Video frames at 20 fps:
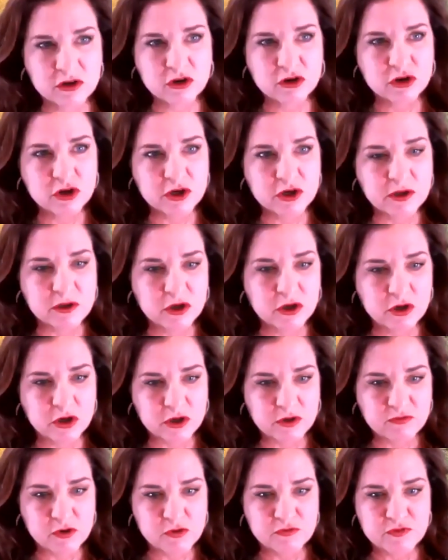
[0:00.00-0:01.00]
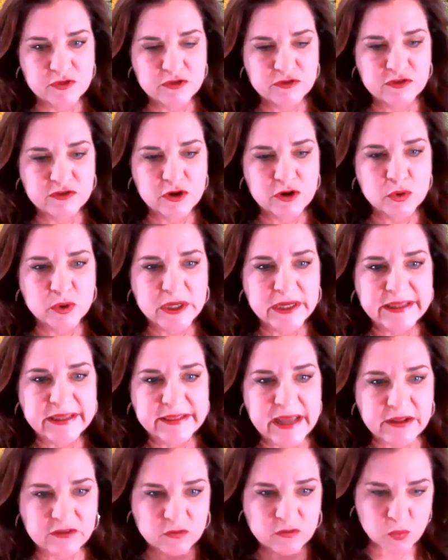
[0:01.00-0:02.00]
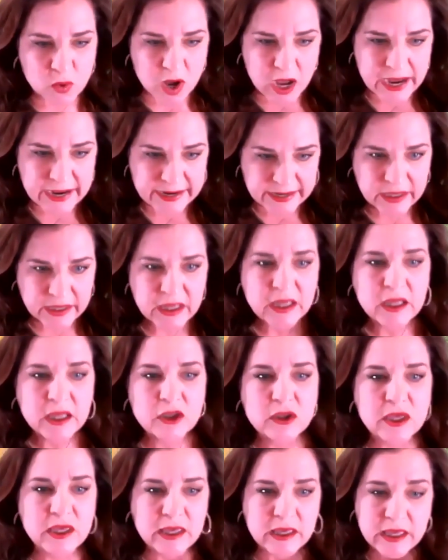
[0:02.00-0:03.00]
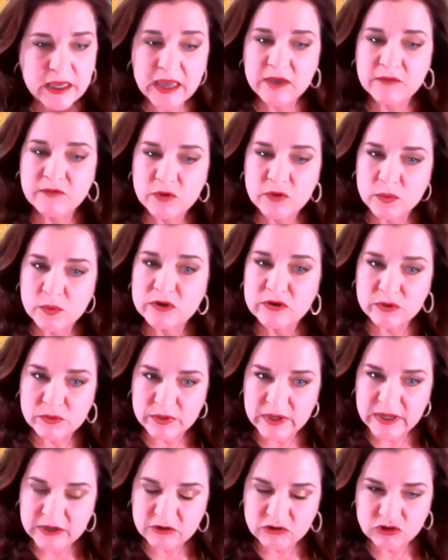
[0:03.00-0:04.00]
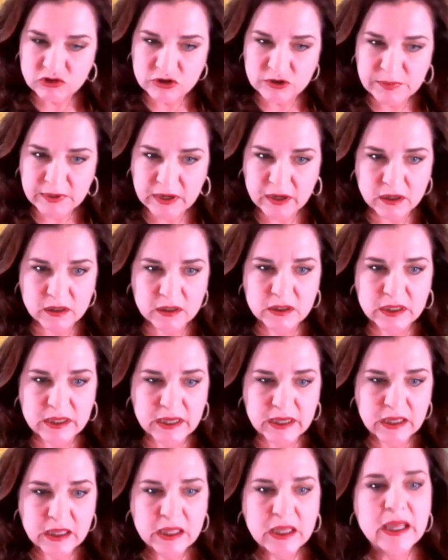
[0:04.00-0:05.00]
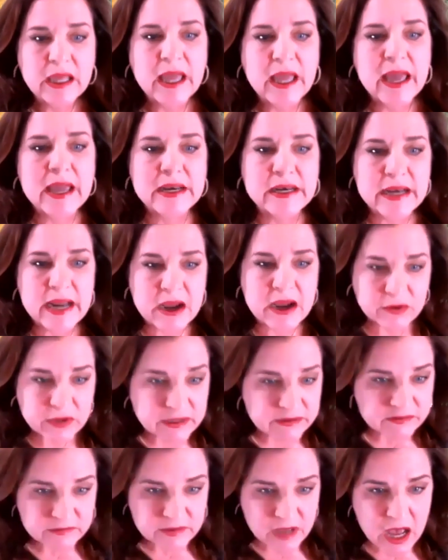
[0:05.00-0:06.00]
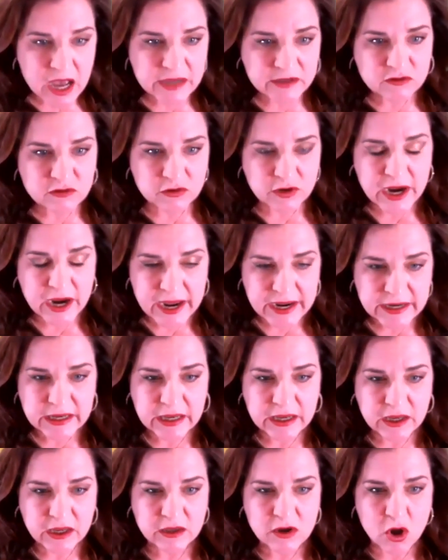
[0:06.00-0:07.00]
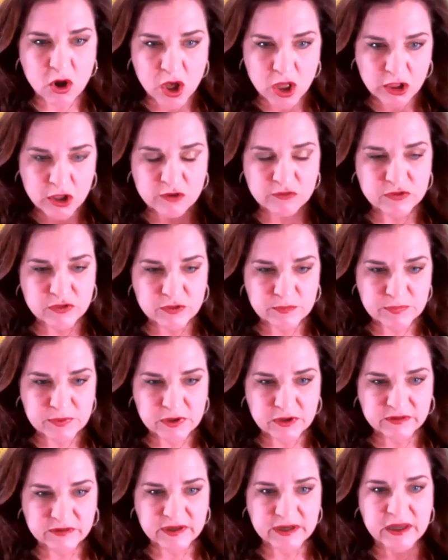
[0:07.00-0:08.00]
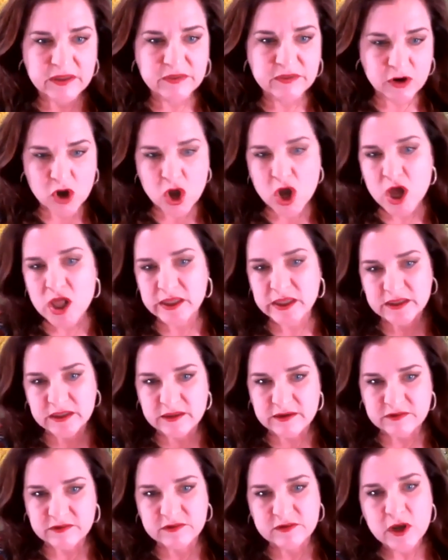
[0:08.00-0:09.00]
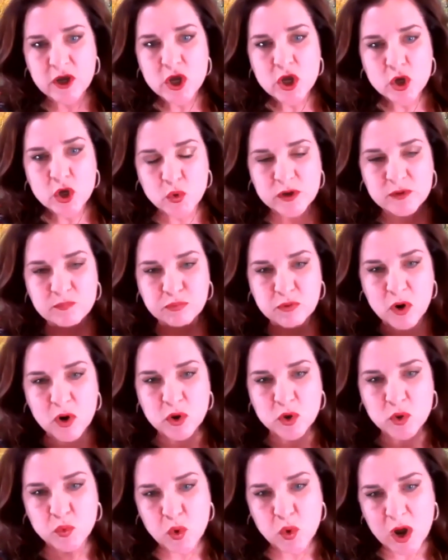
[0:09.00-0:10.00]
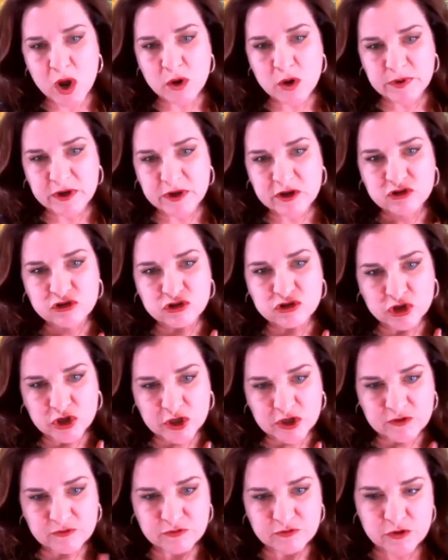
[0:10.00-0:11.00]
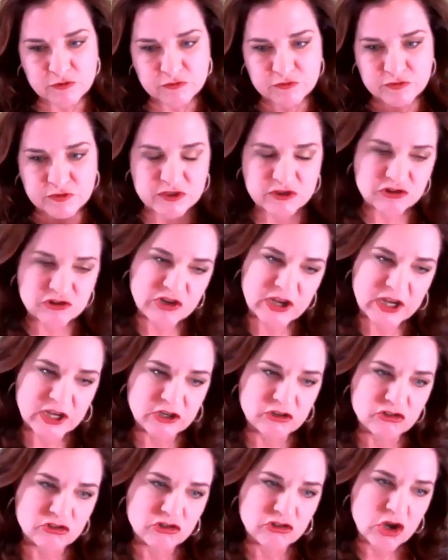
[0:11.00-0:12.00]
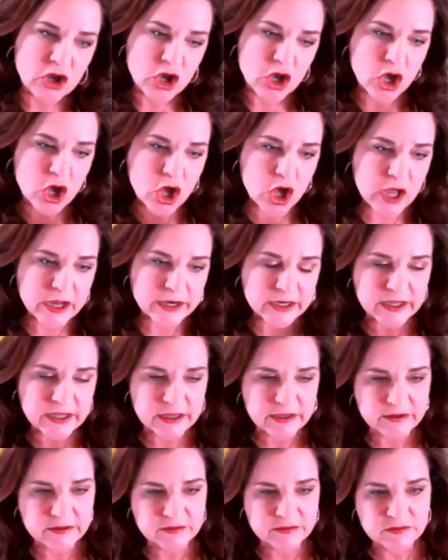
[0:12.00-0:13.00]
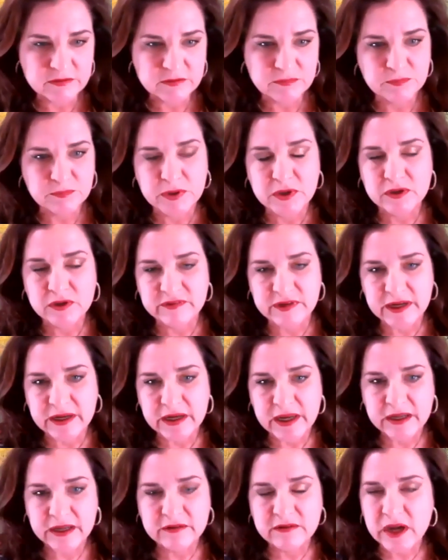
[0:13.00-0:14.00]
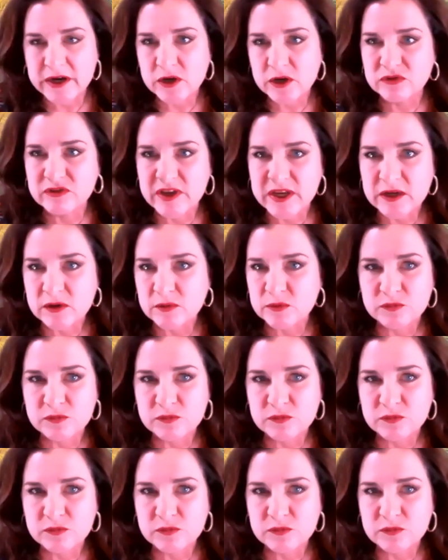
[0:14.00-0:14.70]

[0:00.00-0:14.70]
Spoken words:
gonna vote for the zoning, and that's why he gave you a donation apparently, and now his signs are hanging all over the building, and they're calling this quid pro quo because you're going to vote for the change on his building. And I know Dina was